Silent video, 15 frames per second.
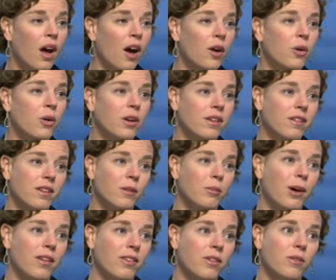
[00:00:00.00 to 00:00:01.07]
according to the
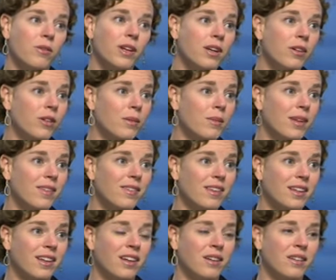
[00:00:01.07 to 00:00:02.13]
Basel III agreements,
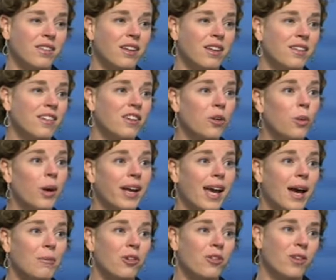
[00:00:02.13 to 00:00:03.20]
the, the Tier 1
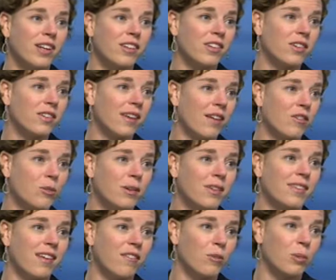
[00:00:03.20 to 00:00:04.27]
capital ratios have to be
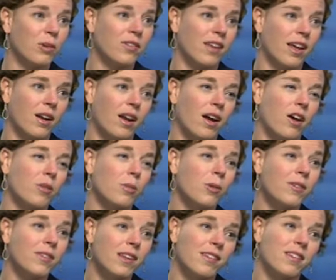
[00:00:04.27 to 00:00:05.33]
7%.
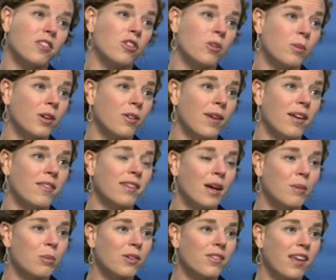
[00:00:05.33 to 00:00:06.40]
Osborne says it should be around
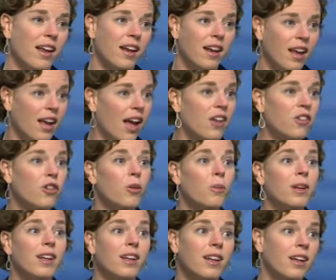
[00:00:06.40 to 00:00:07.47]
10%. And
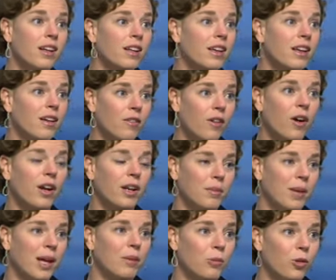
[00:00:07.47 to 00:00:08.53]
Germany and Italy have already
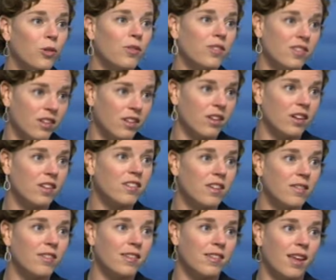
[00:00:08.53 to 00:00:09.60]
made moves to
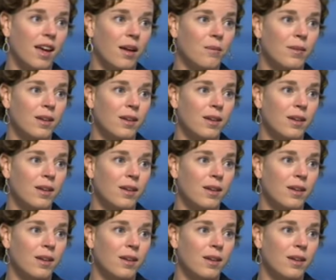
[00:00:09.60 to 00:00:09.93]
achieve the same.